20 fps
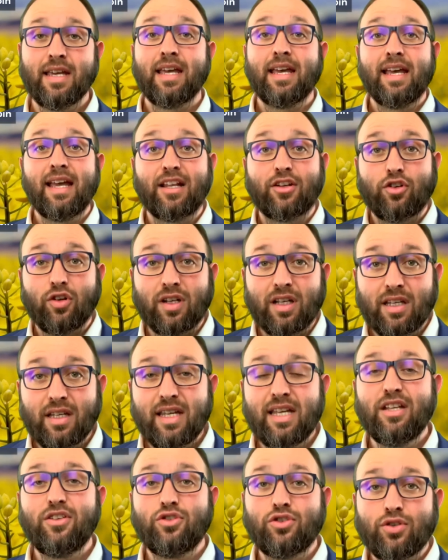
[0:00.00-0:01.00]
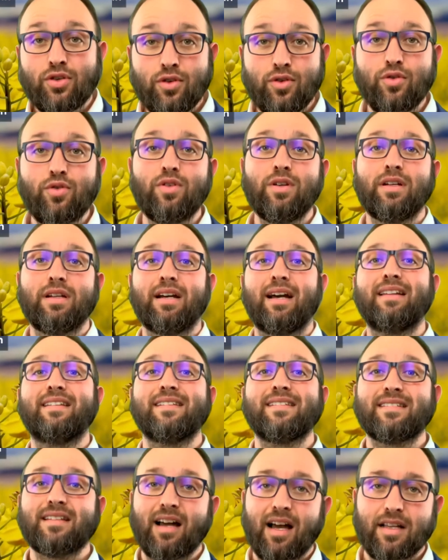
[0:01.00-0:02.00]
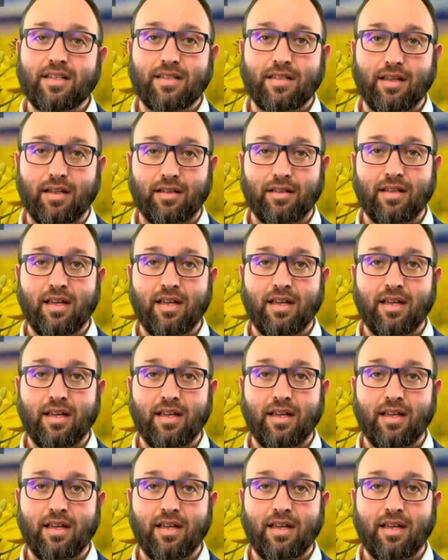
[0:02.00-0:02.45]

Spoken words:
it could lead to a disaster.